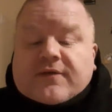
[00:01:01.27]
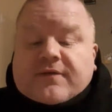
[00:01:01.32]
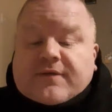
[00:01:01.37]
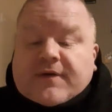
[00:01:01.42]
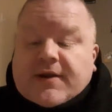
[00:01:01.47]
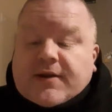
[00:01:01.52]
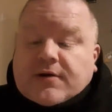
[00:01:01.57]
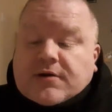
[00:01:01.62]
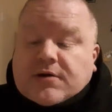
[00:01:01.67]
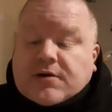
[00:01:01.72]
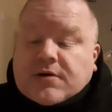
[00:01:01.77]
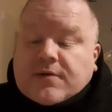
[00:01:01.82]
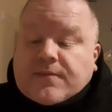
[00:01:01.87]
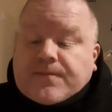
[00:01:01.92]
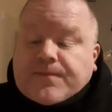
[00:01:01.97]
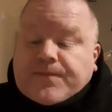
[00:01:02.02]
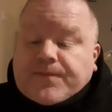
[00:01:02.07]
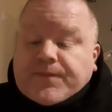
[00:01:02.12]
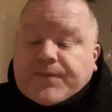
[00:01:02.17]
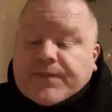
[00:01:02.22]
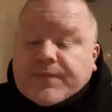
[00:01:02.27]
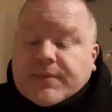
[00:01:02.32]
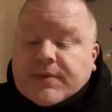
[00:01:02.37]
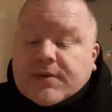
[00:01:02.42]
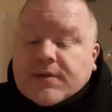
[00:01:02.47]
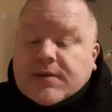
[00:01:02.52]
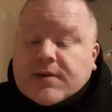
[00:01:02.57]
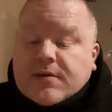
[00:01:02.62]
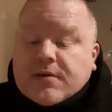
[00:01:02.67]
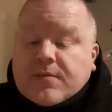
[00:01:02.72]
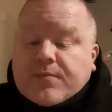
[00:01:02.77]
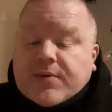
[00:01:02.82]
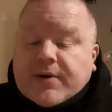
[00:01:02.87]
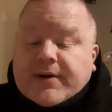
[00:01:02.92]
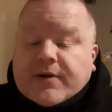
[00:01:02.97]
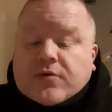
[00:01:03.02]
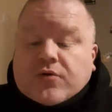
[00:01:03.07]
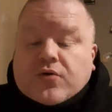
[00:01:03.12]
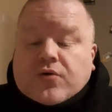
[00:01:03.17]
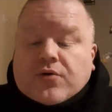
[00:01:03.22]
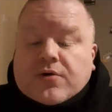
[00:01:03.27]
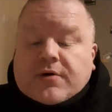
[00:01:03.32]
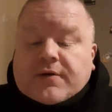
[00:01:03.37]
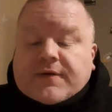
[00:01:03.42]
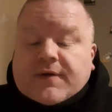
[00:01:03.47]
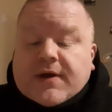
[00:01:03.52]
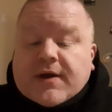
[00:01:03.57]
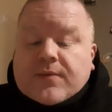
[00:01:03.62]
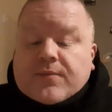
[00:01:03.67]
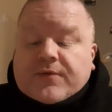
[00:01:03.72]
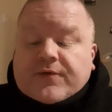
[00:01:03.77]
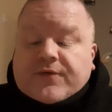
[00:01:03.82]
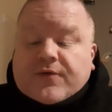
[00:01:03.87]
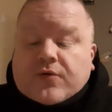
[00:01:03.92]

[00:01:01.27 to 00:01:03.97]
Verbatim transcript: offender by the court and was